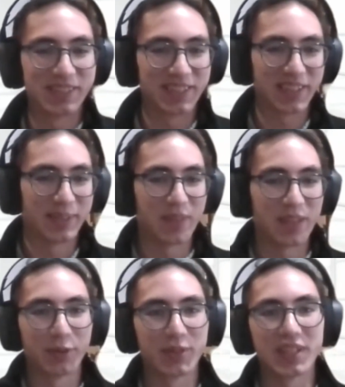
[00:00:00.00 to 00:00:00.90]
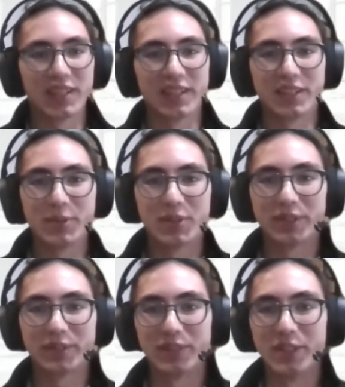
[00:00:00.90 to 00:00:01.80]
like enforcing like a
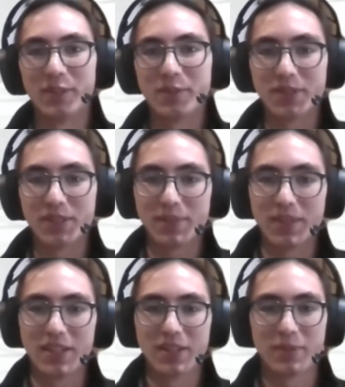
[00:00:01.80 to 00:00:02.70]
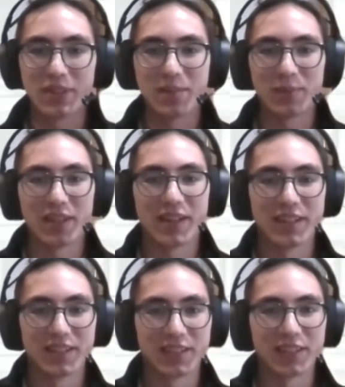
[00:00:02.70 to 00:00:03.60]
user flow or something with
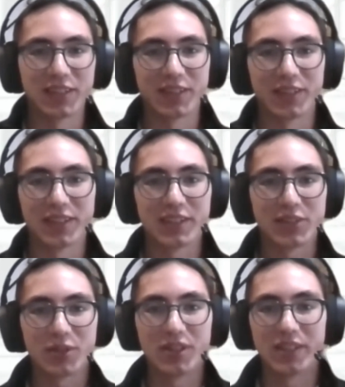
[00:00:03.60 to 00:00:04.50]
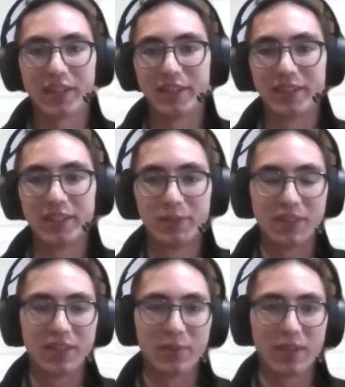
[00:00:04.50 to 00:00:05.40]
APIs, and that's another like strong area
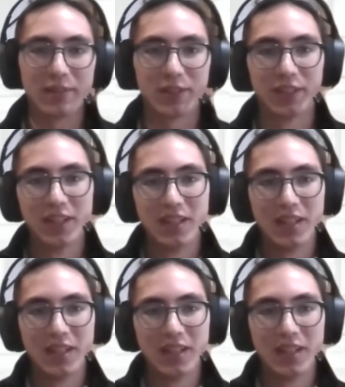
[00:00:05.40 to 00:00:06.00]
within the behavior